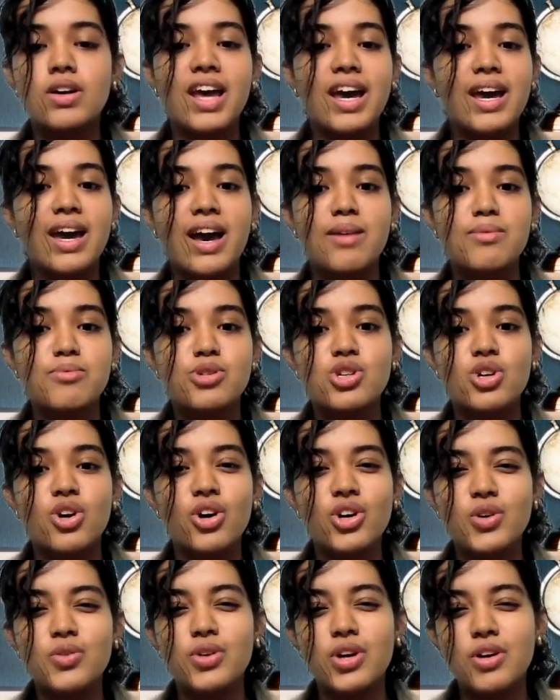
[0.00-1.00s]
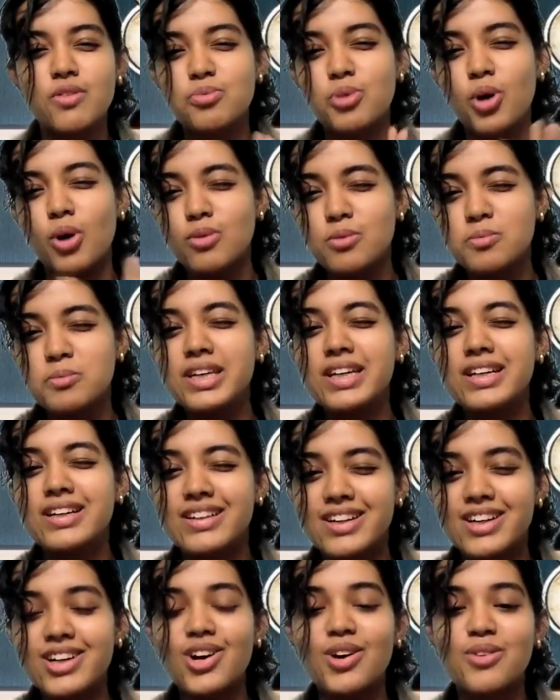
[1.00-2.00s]
I'm sure you would have probably
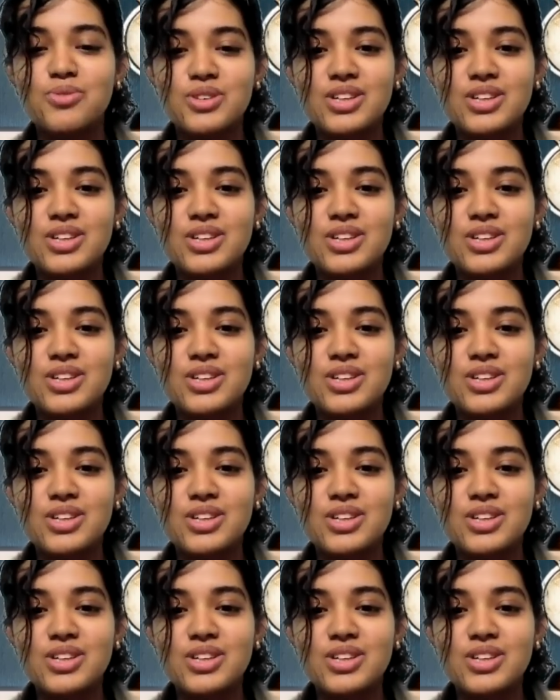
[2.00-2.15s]
heard of